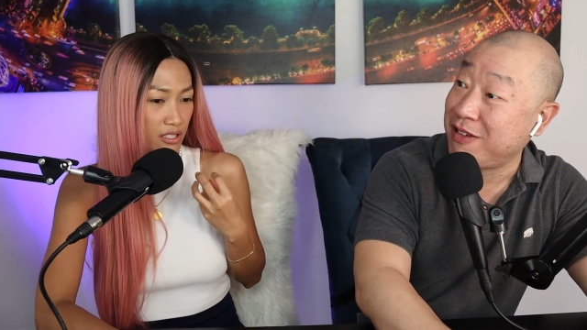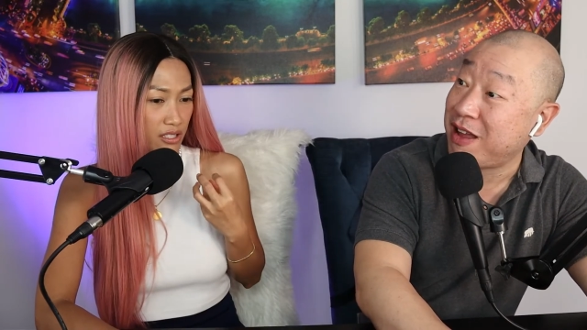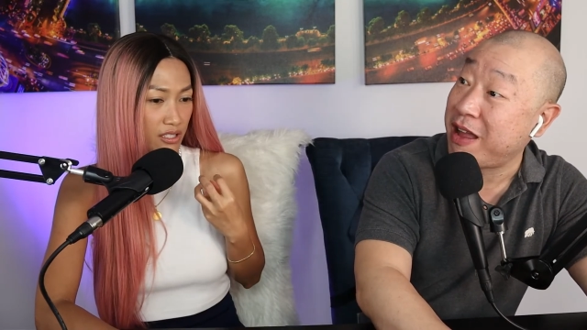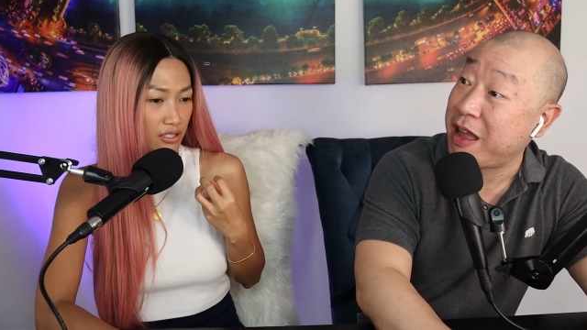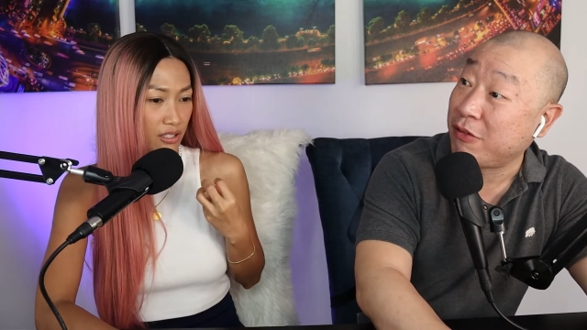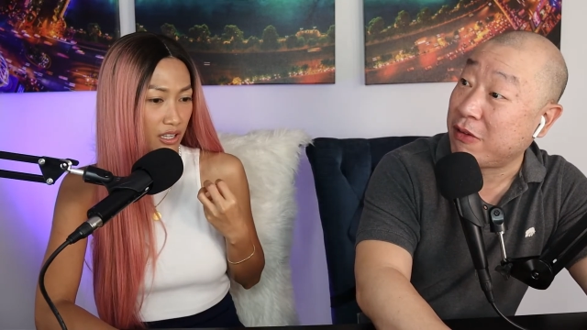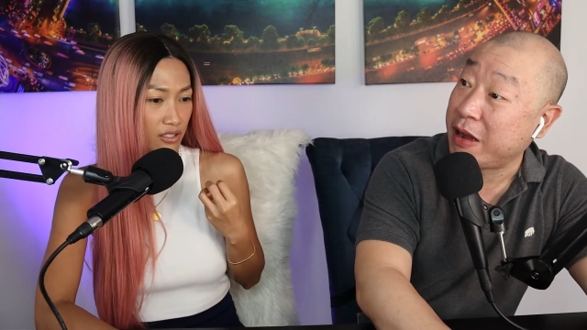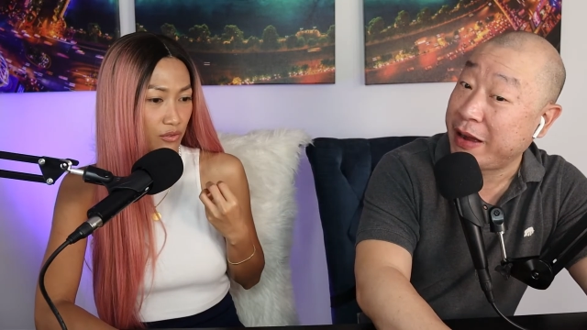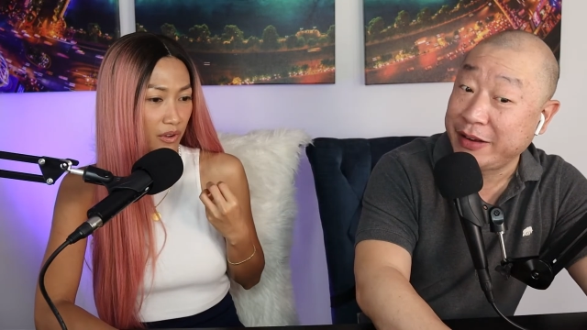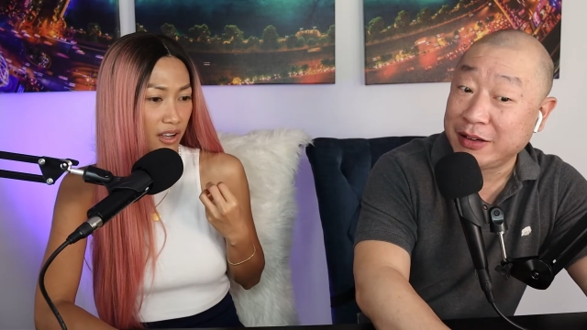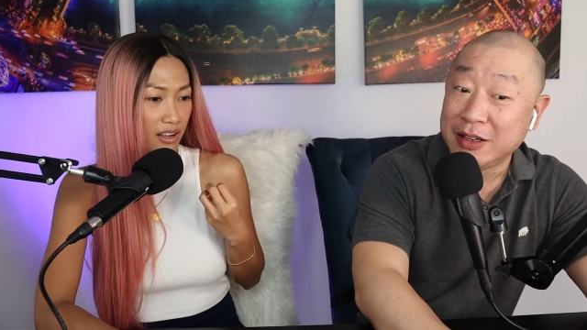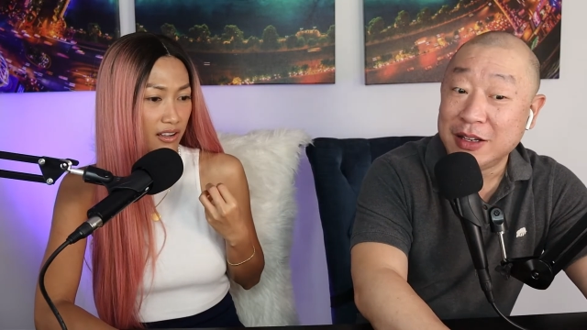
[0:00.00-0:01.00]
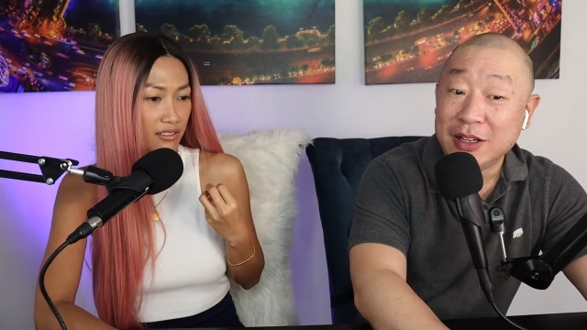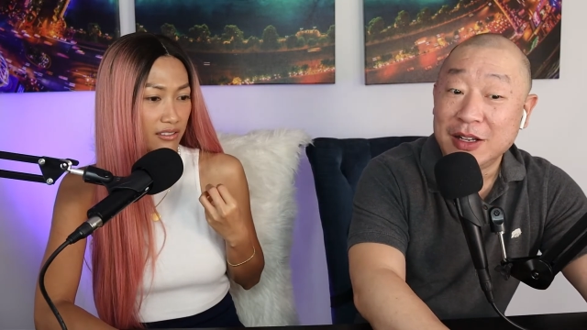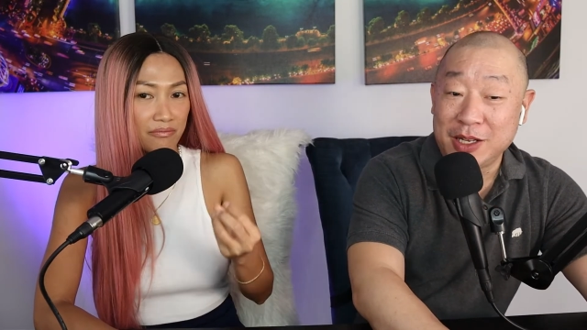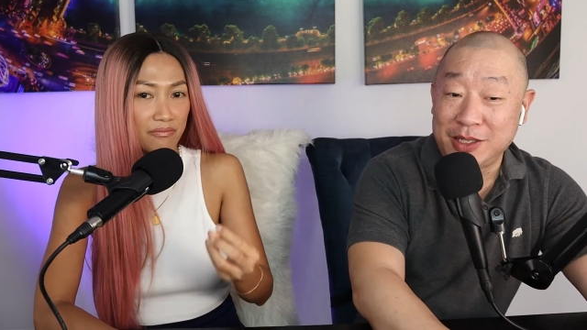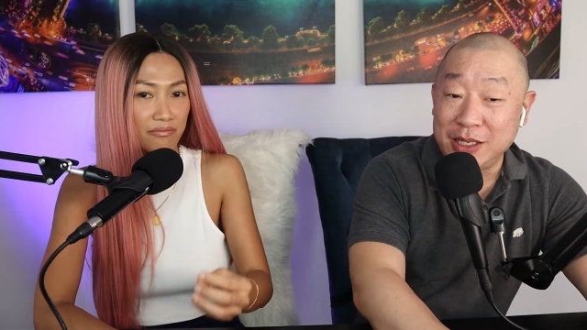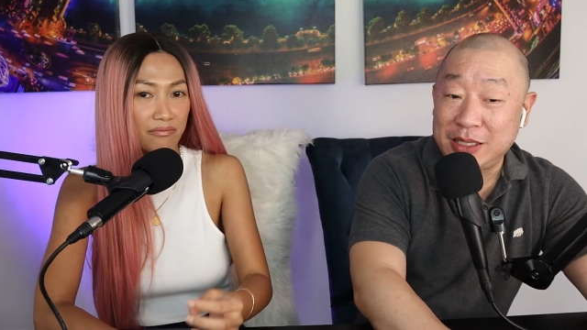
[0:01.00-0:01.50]
Speaker 1: Yeah, right?
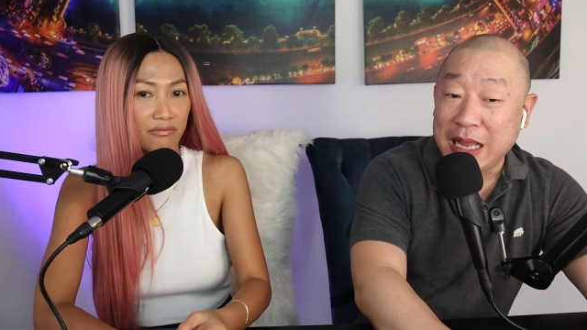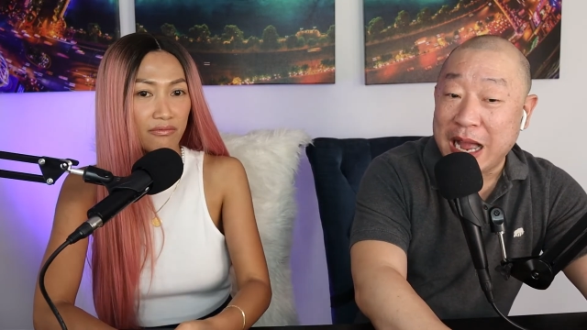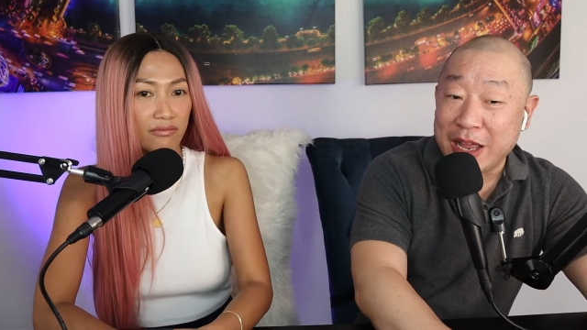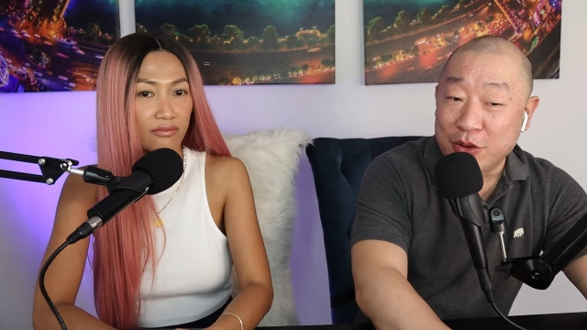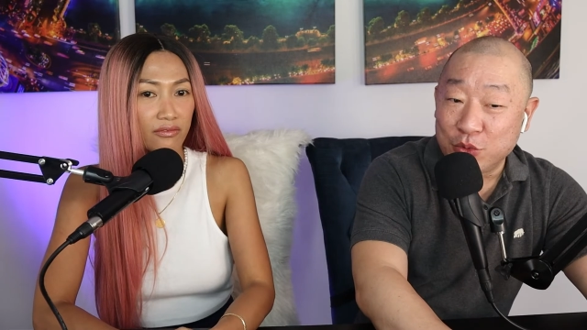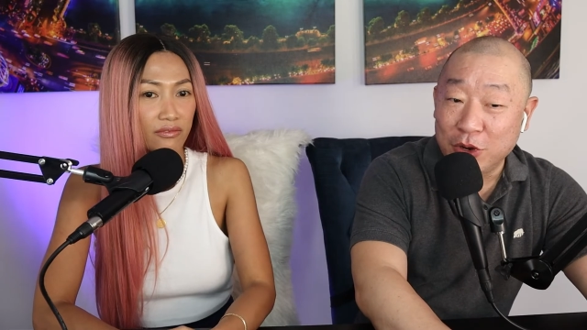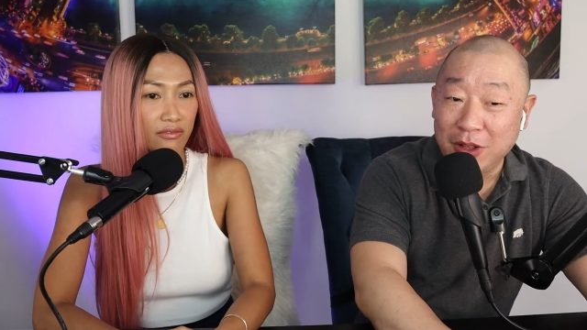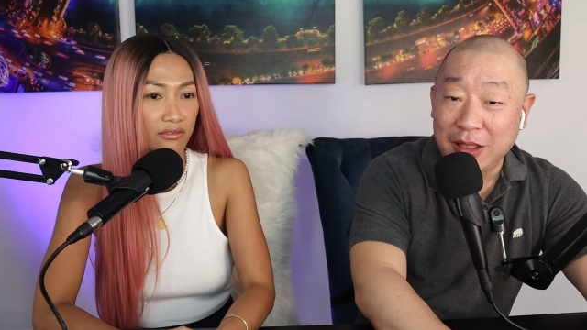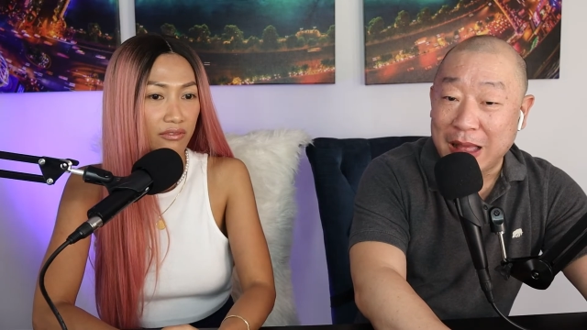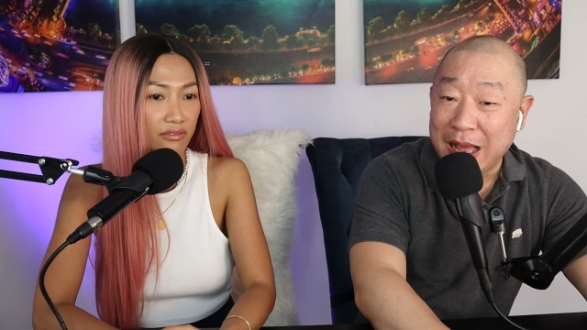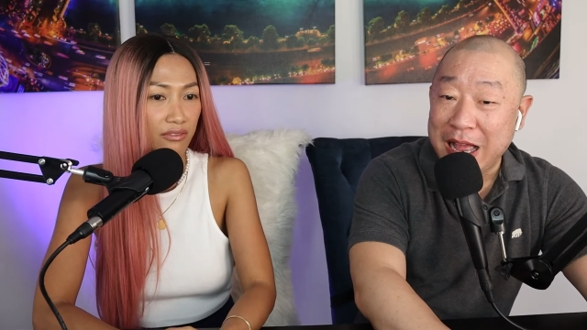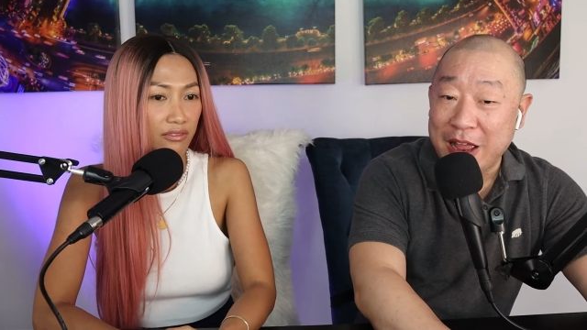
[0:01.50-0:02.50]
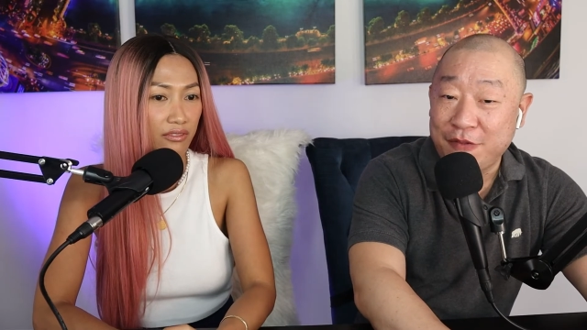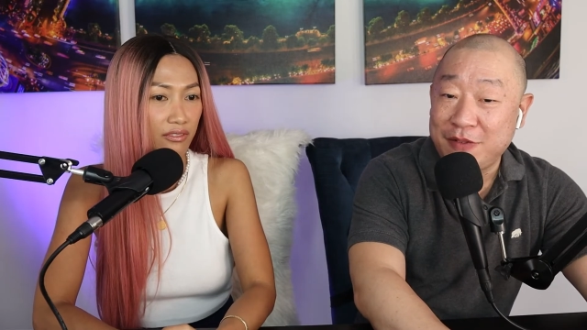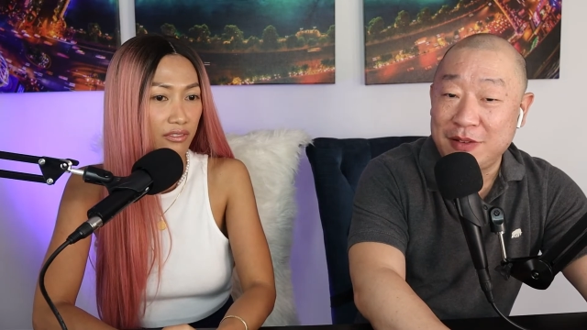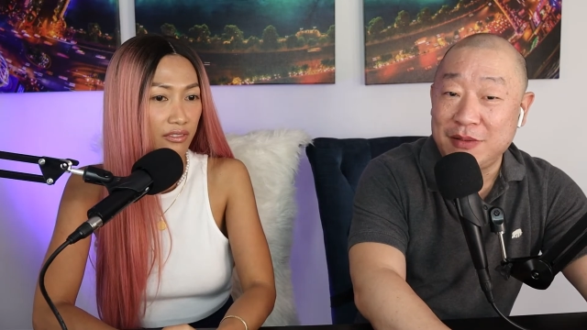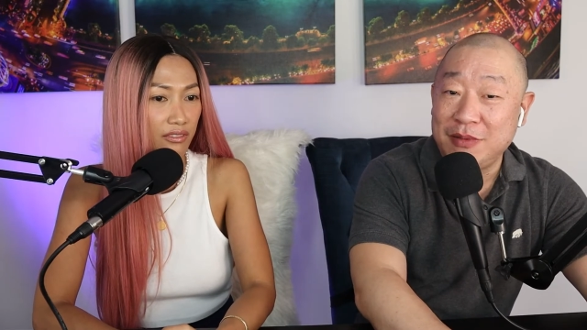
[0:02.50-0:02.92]
Because well. this guy in real life